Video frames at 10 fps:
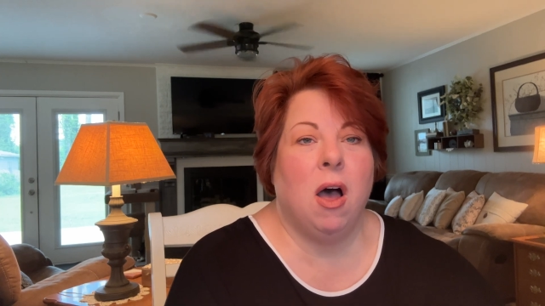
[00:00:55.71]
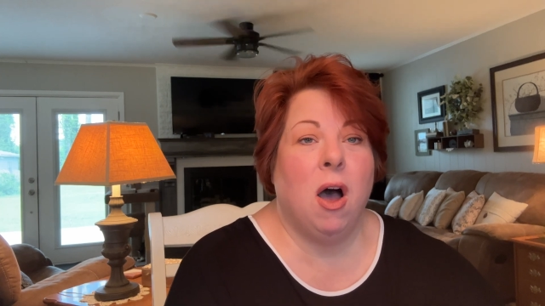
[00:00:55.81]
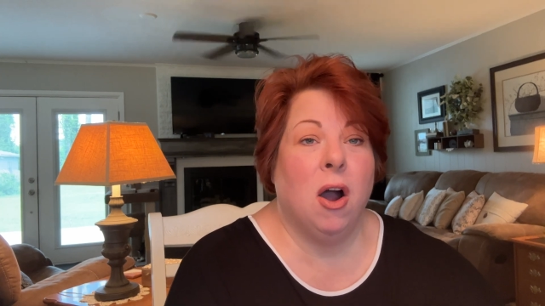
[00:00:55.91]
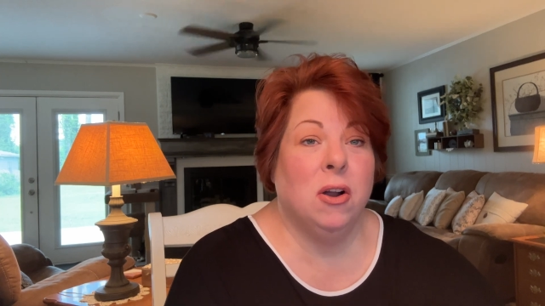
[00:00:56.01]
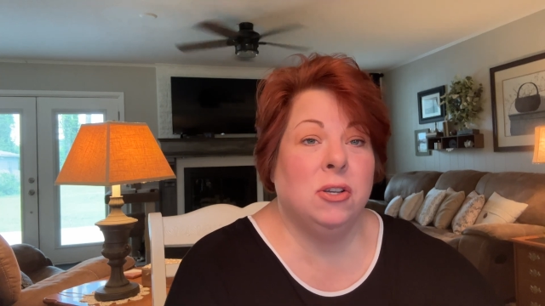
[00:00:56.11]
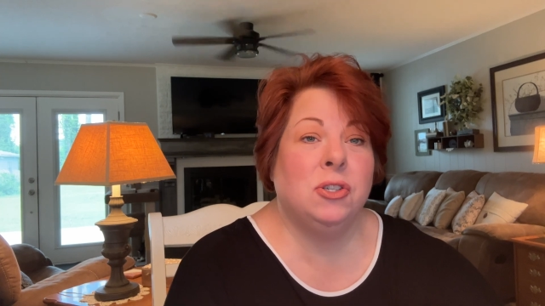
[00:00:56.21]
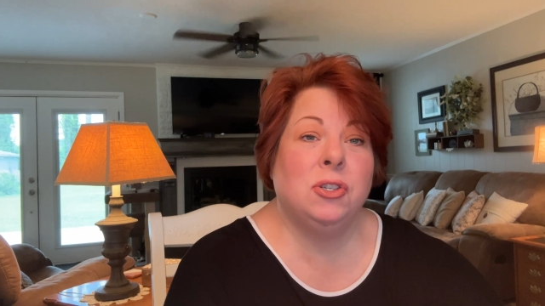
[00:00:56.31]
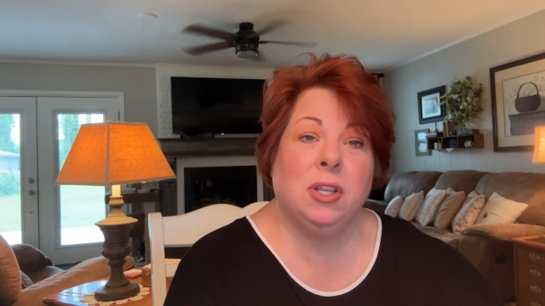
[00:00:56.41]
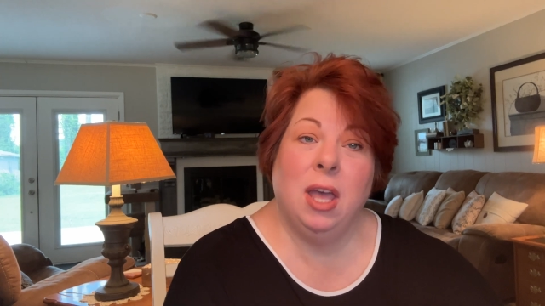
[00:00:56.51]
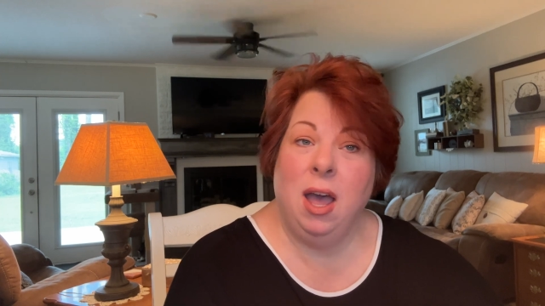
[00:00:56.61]

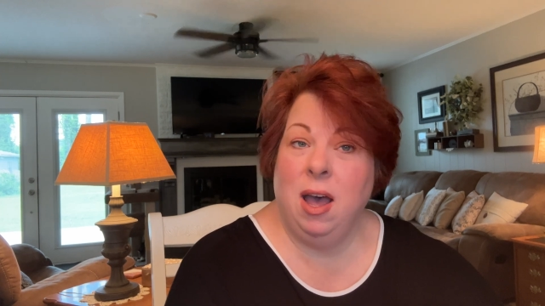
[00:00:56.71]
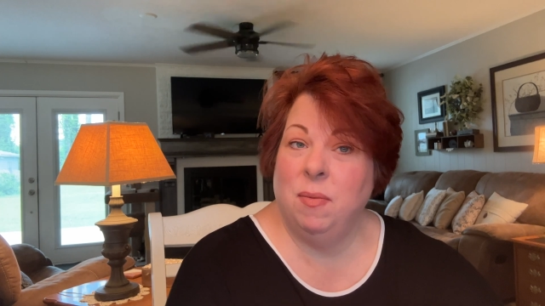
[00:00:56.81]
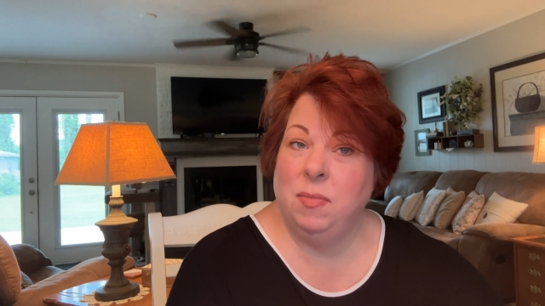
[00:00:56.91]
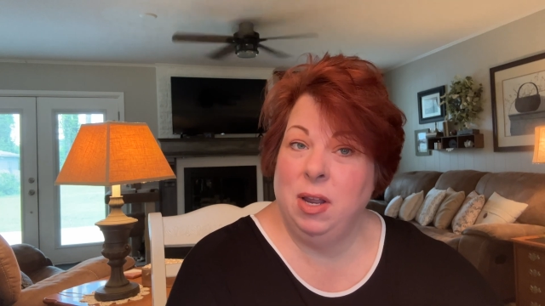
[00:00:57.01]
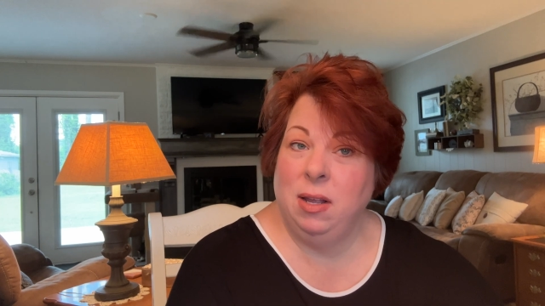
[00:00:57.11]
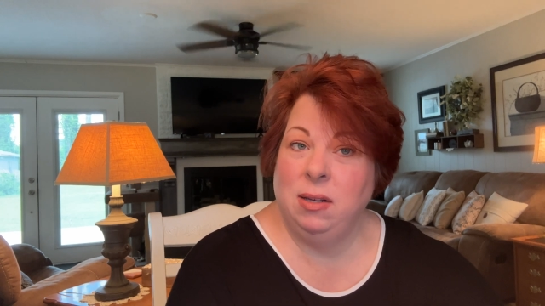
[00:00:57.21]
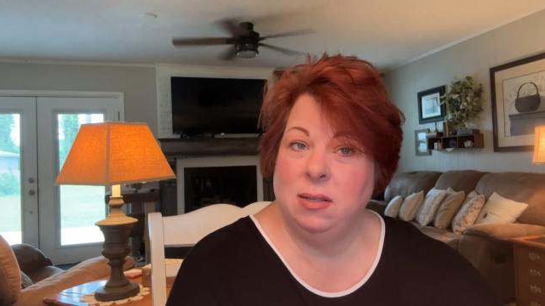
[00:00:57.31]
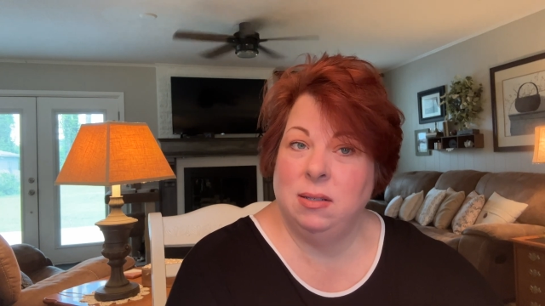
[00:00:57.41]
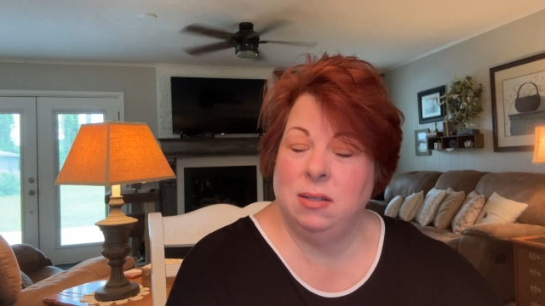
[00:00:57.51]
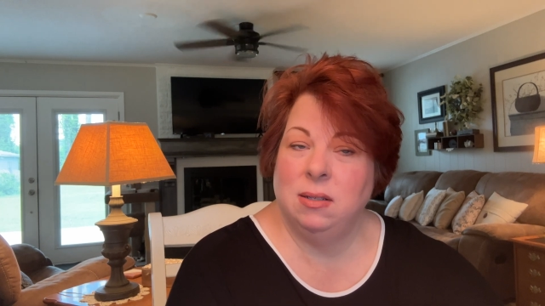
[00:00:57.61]
arched
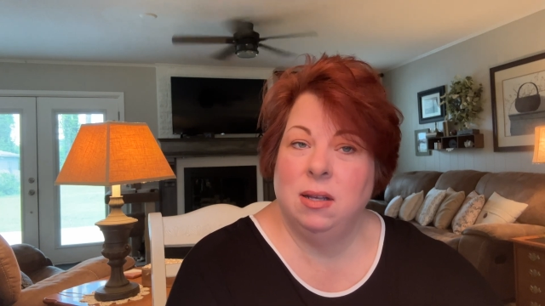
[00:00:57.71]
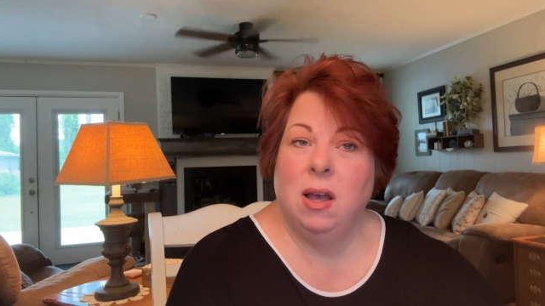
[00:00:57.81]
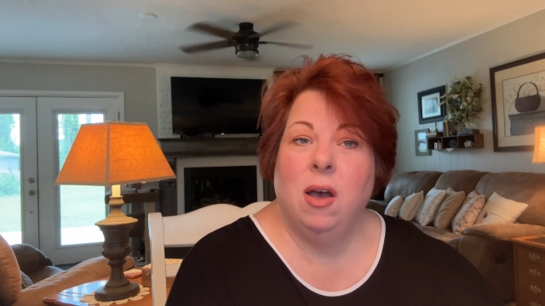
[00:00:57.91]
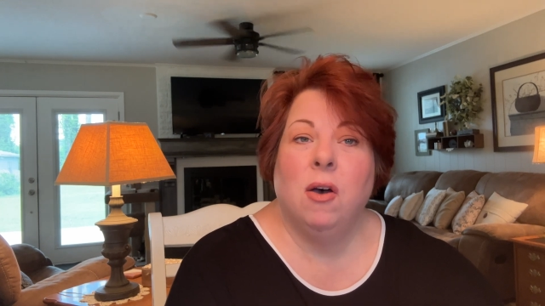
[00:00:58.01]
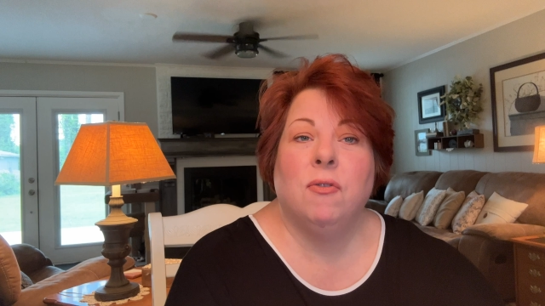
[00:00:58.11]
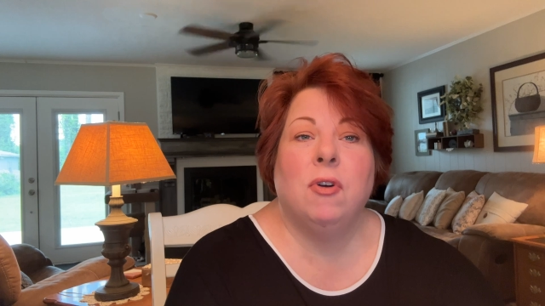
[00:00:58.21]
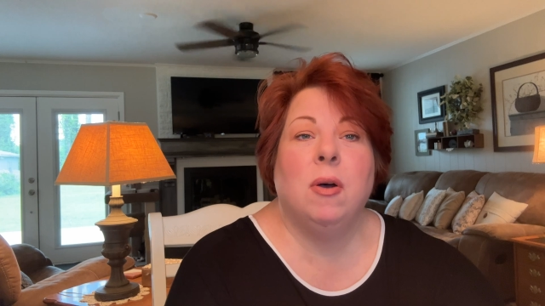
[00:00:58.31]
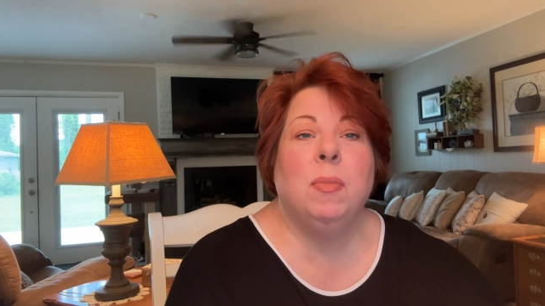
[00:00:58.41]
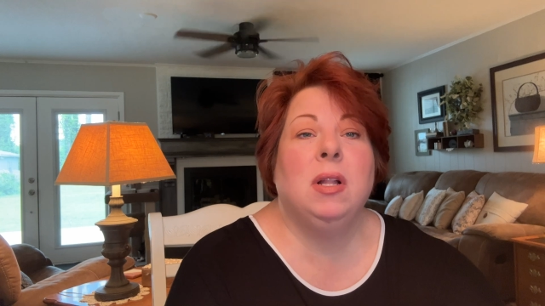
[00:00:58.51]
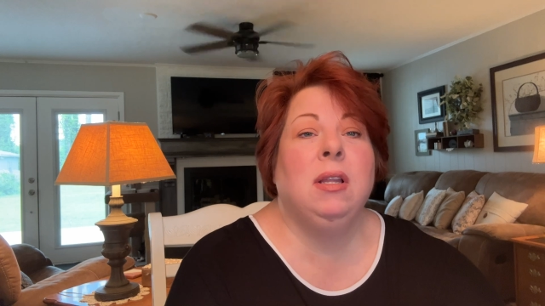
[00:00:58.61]
cabinet
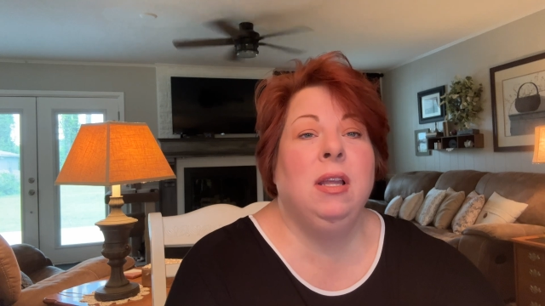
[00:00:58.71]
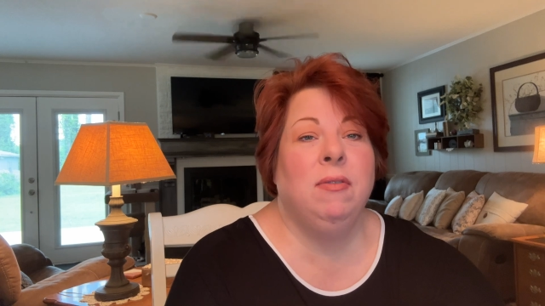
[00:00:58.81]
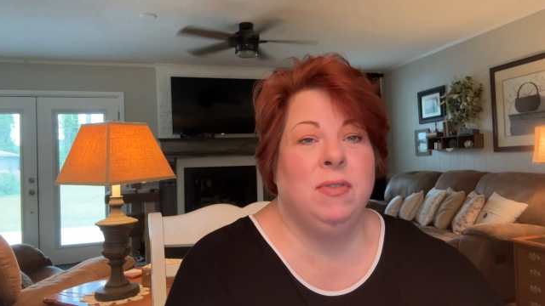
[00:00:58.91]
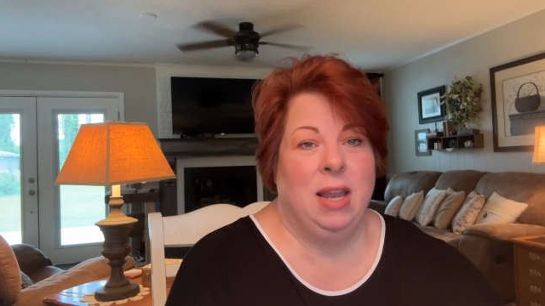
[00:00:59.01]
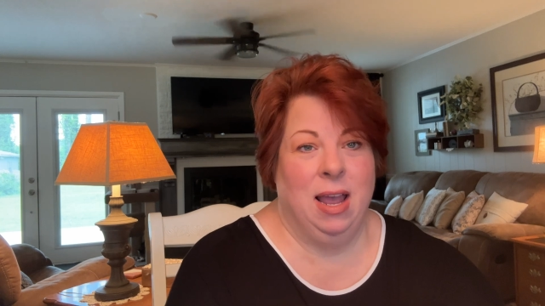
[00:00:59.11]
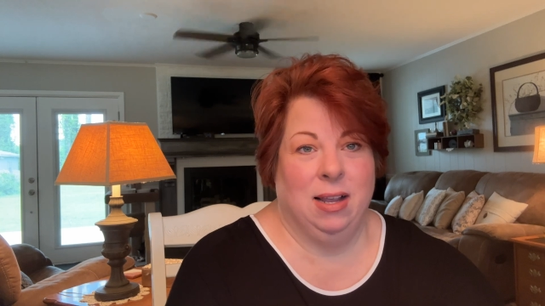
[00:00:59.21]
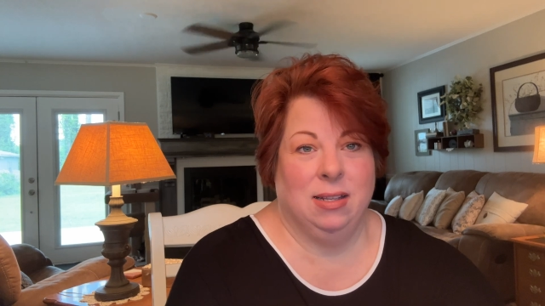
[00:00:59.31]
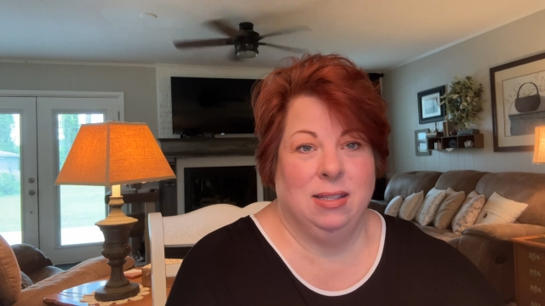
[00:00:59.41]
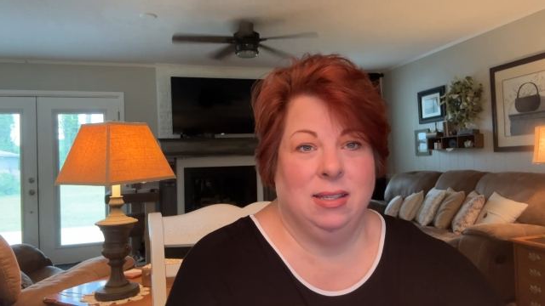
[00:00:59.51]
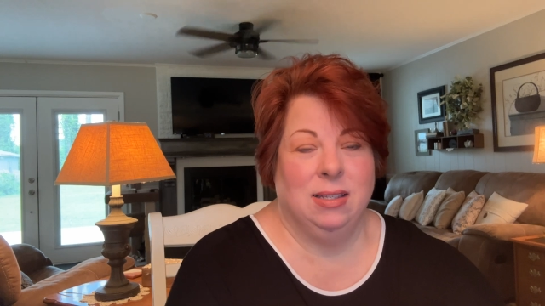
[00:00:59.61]
from
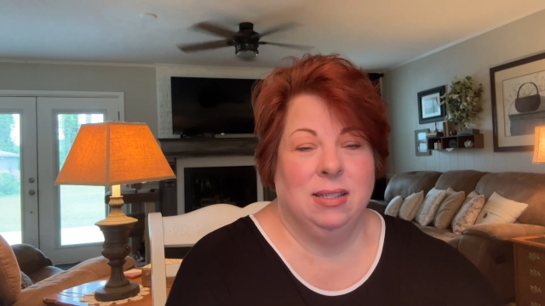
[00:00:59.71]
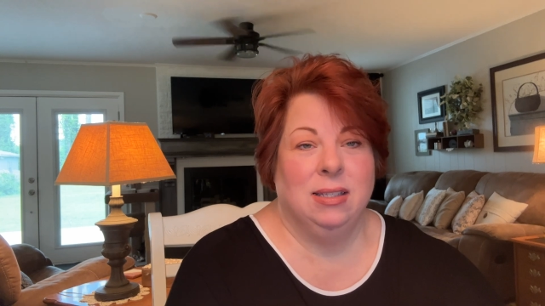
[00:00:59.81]
LiVNiX.